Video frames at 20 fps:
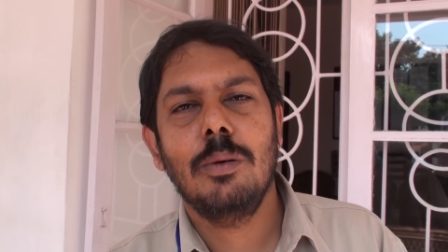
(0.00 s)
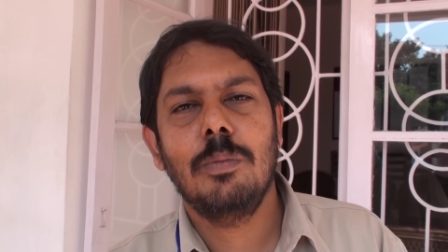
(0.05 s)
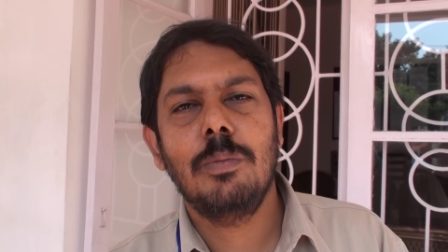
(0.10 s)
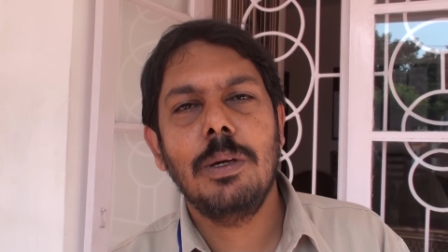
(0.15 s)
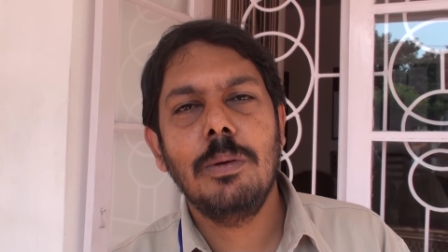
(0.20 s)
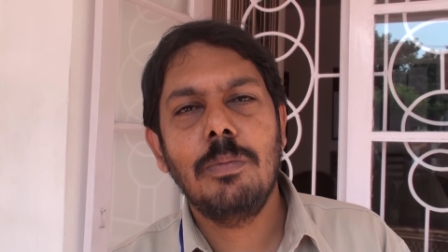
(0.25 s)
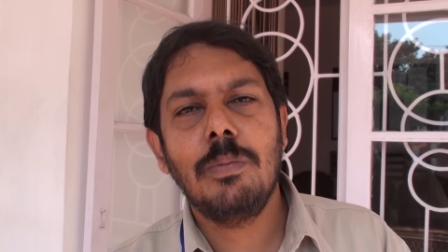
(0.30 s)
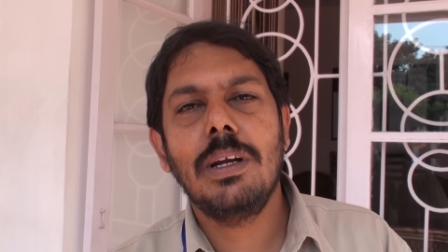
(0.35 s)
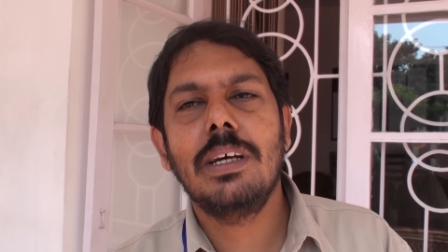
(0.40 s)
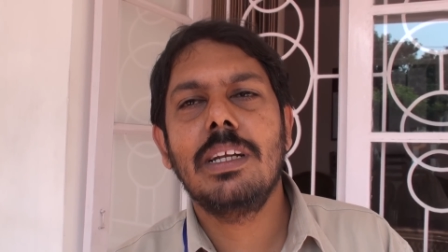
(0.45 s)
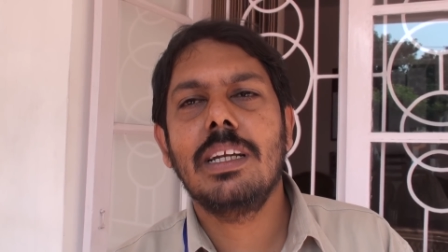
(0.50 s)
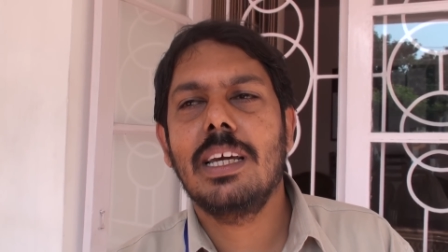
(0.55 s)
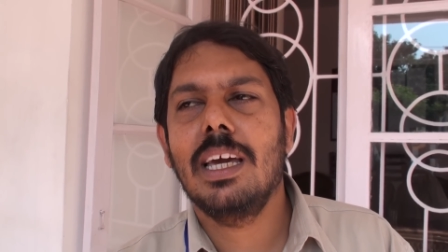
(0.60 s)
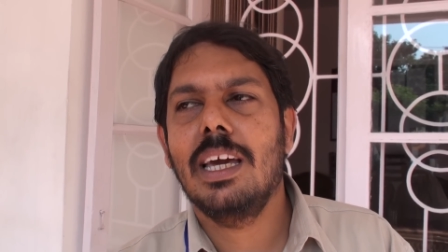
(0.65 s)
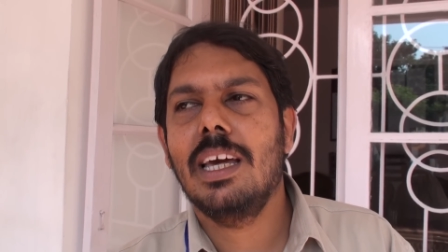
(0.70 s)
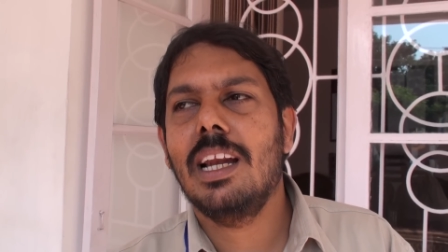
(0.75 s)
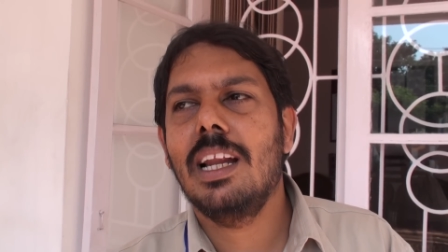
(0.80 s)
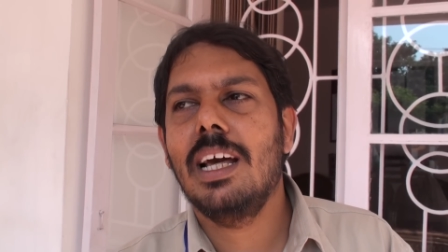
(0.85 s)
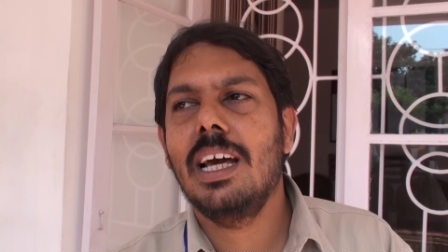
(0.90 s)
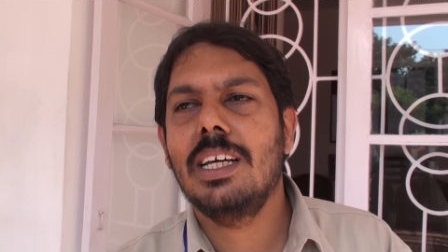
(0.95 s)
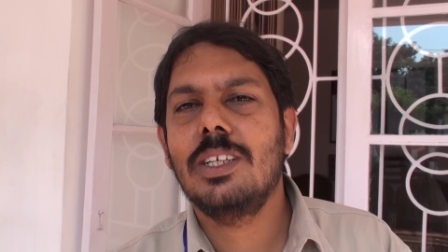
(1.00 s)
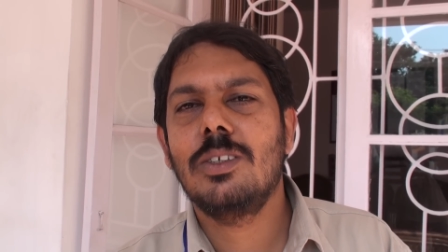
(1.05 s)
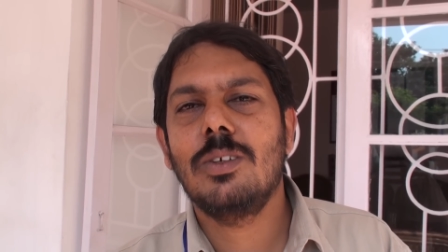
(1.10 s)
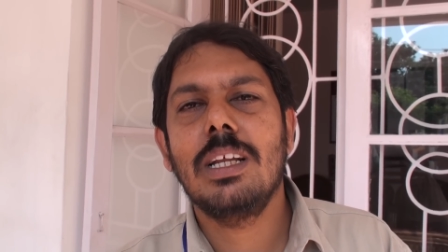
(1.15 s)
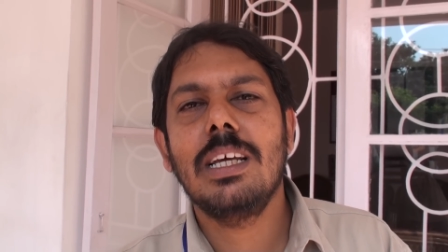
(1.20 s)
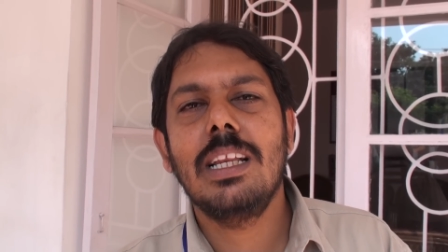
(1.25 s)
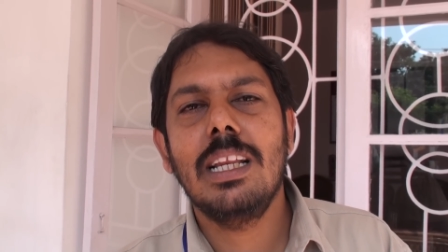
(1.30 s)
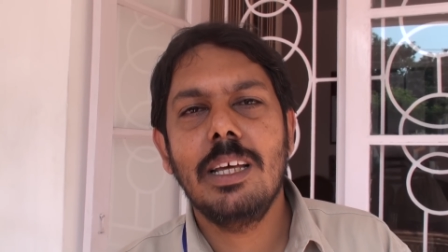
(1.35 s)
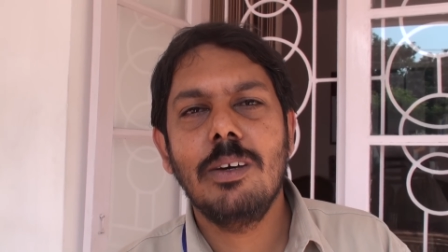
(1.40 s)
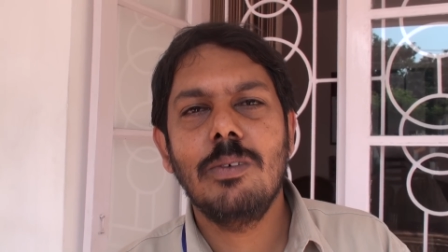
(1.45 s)
people in Kerala
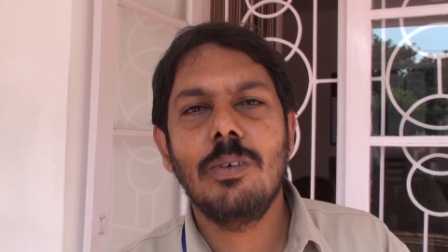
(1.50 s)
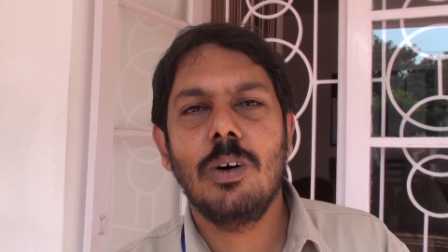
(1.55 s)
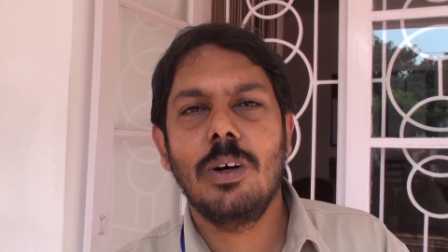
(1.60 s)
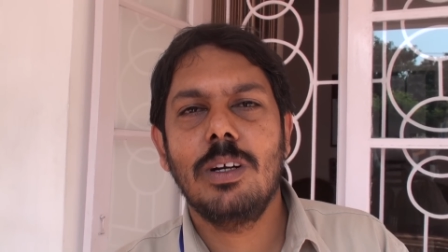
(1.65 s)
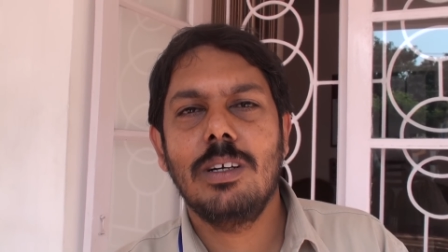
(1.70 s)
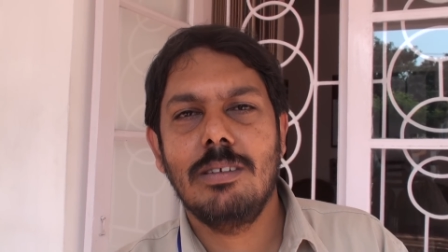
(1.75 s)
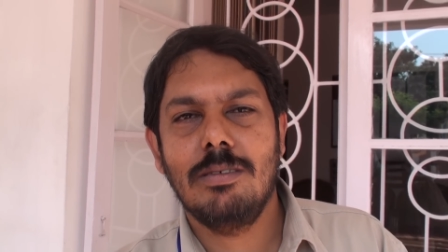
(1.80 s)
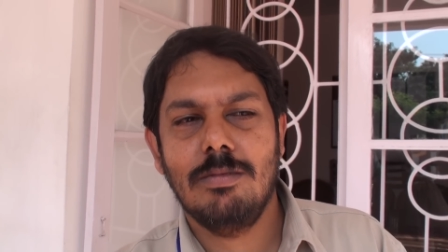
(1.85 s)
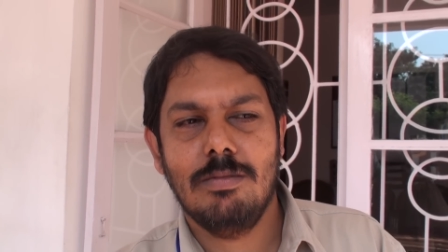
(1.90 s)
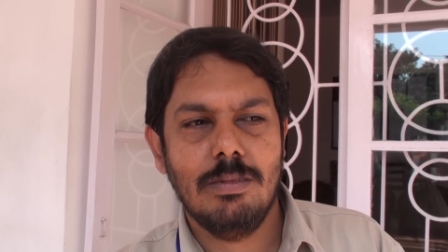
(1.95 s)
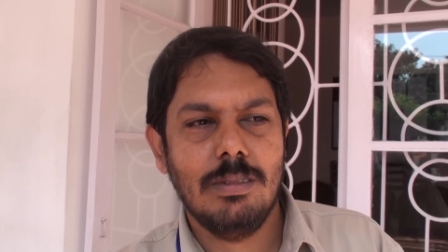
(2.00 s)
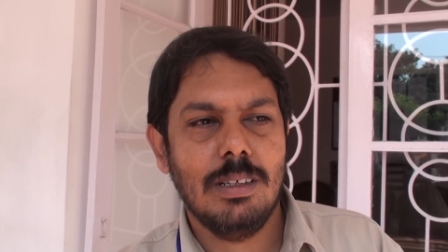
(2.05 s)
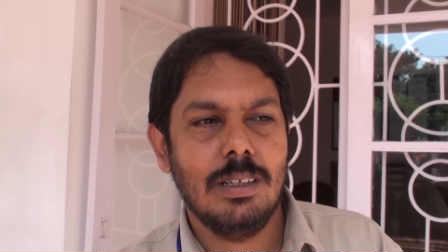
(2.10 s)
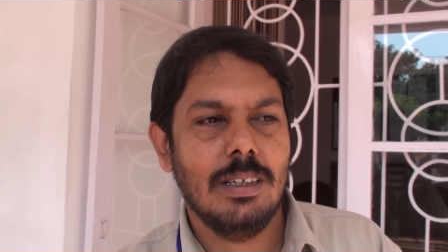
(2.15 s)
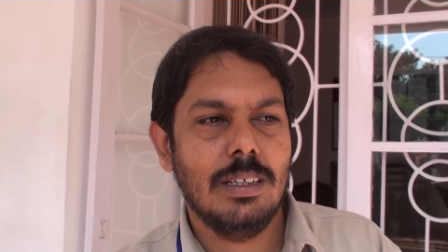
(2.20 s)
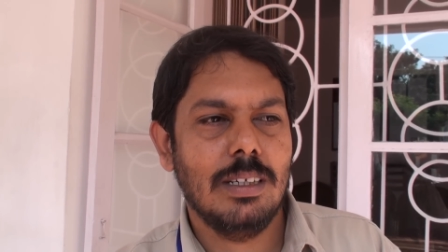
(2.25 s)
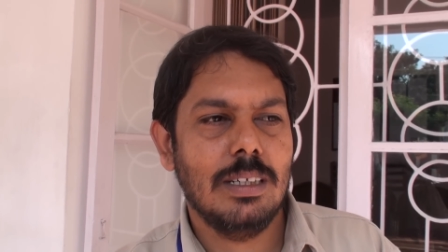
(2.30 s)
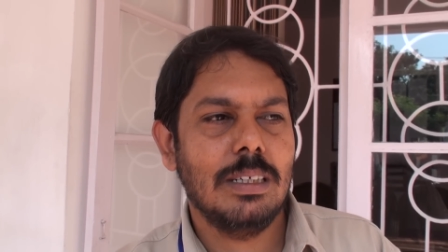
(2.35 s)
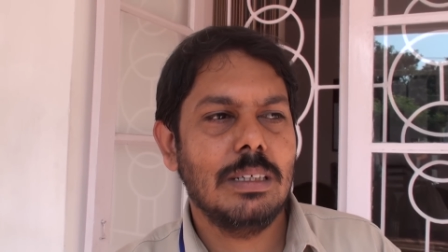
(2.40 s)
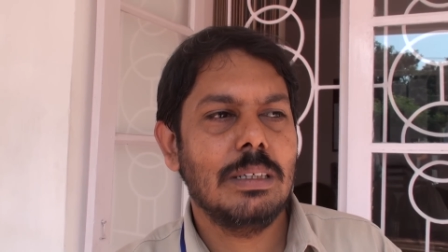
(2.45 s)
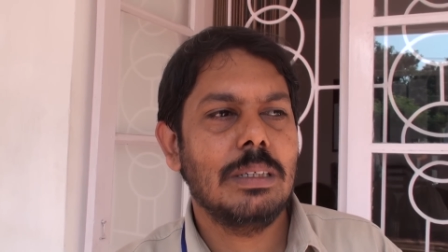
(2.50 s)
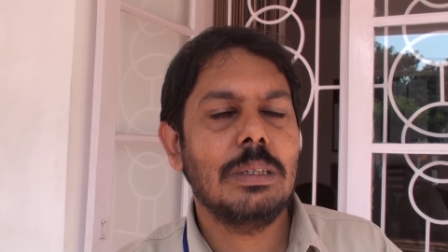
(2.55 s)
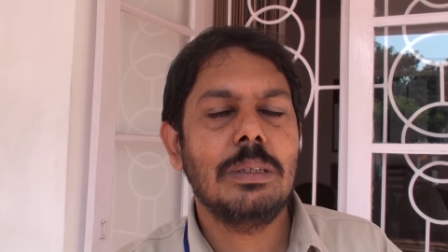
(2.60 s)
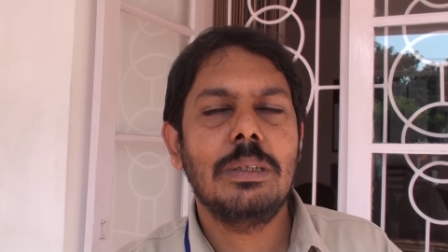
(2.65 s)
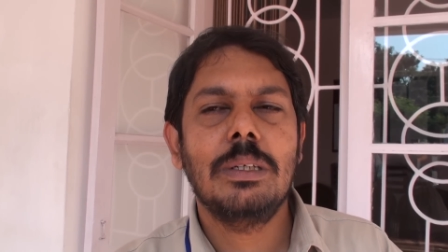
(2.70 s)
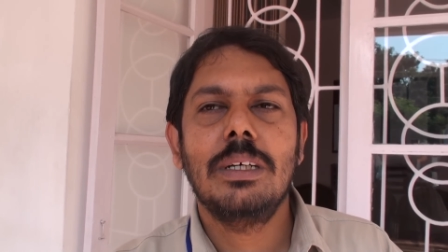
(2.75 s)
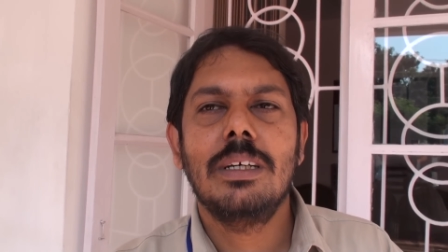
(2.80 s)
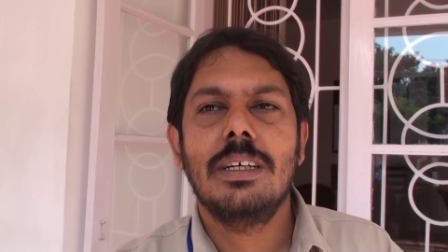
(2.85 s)
actually live on uh,